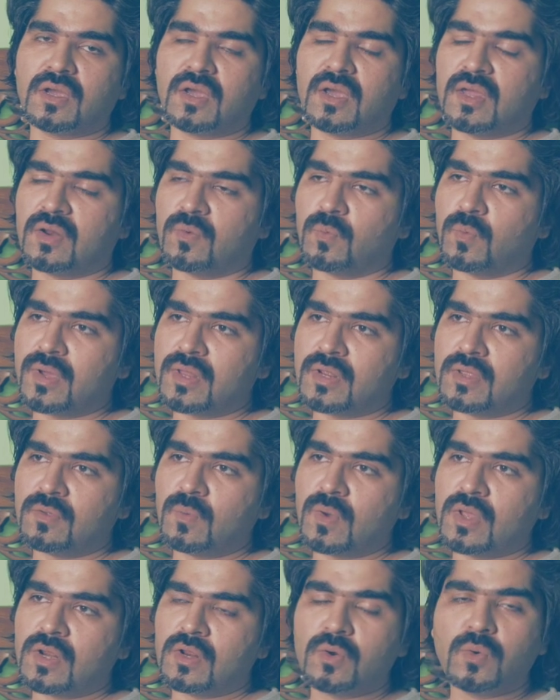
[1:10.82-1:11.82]
at a
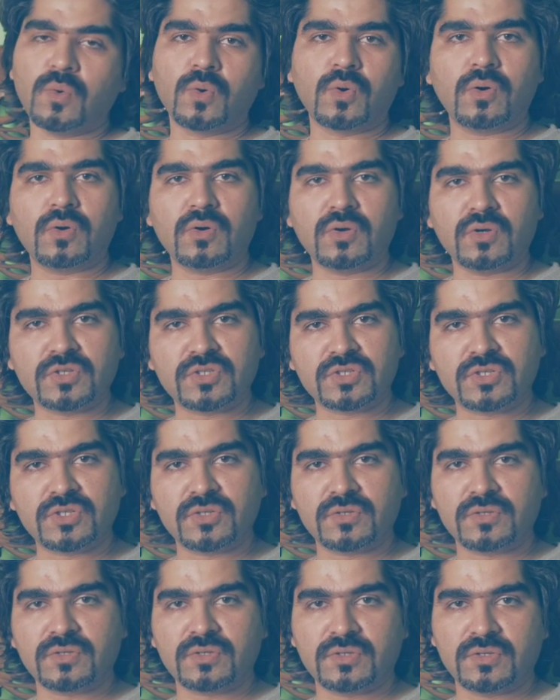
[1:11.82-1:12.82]
very low cost
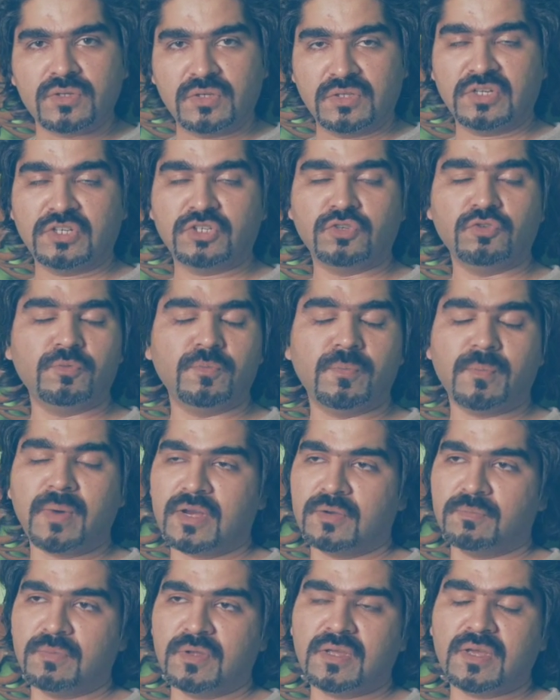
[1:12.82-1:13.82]
that you
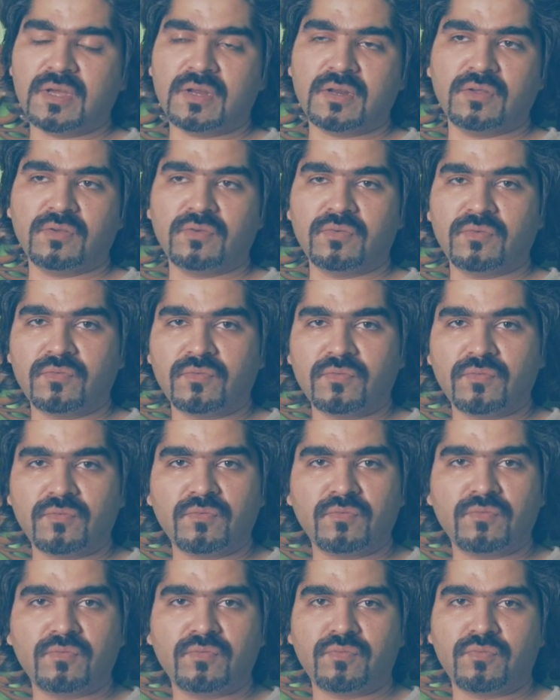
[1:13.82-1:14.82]
might be getting
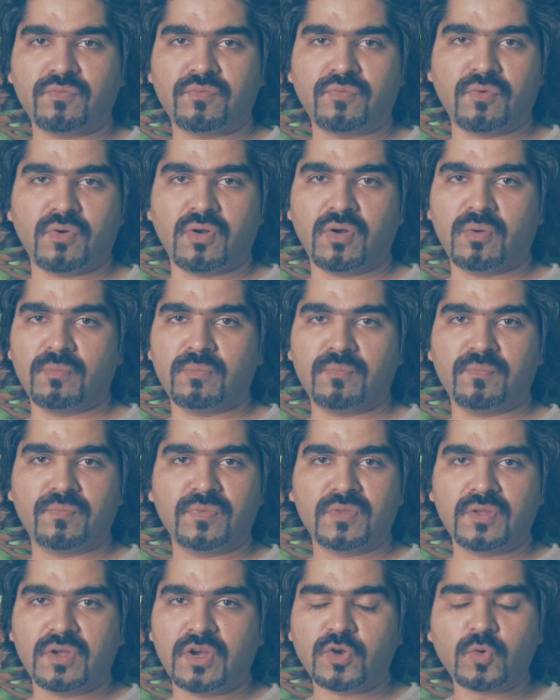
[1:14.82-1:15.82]
from
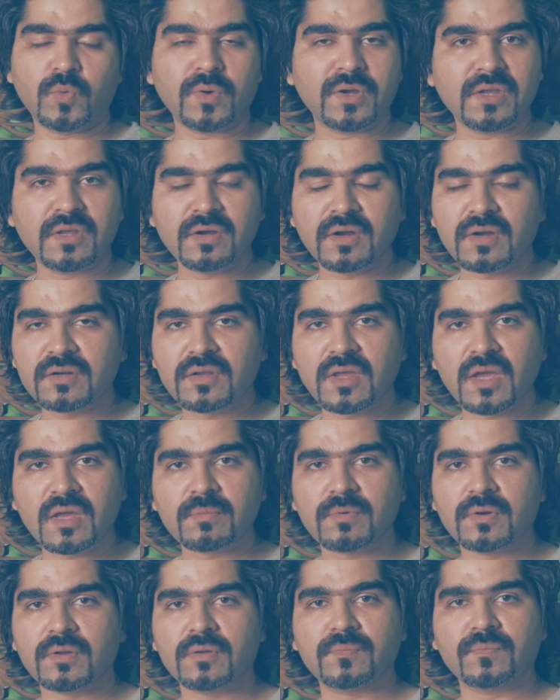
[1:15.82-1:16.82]
a 20 grand
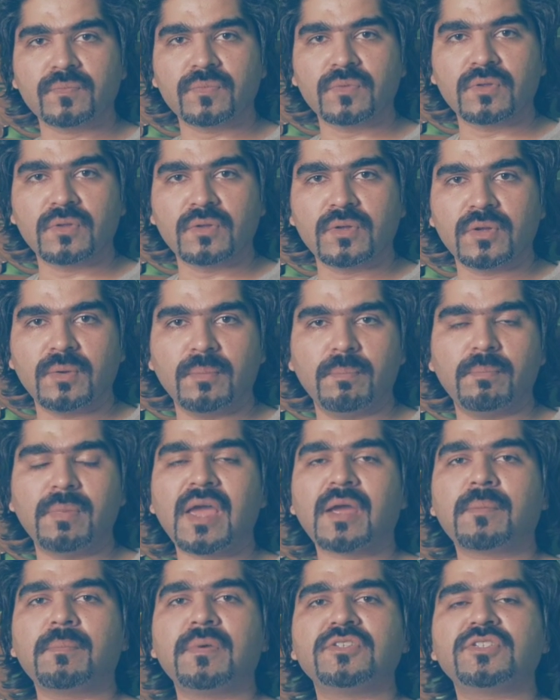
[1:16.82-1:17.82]
camera.
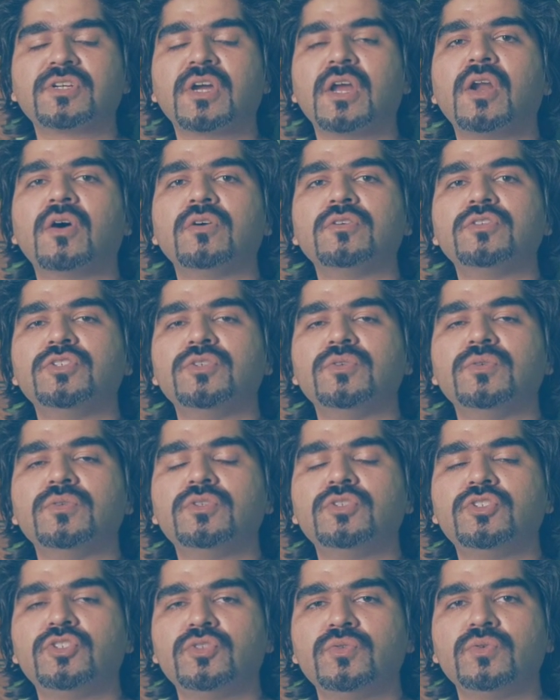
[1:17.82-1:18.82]
Blackmagic allows you
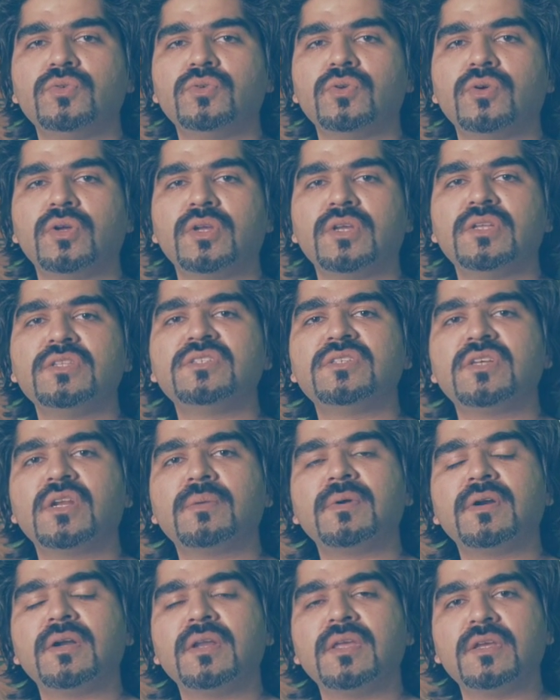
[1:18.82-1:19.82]
to shoot in
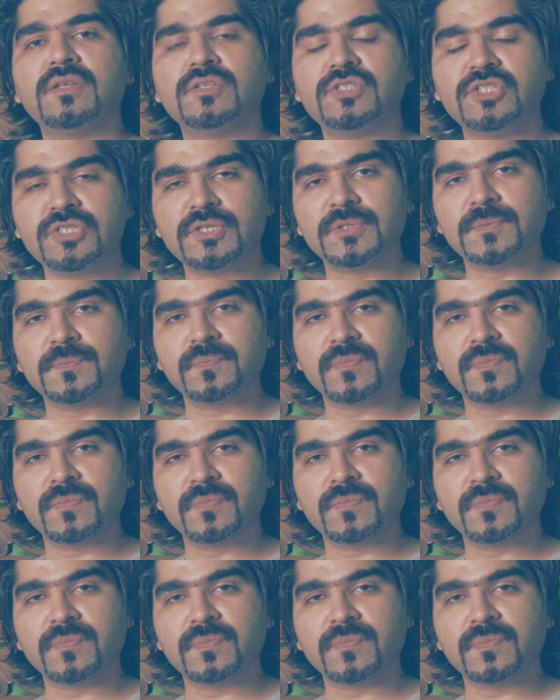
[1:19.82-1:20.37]
cinema DNG,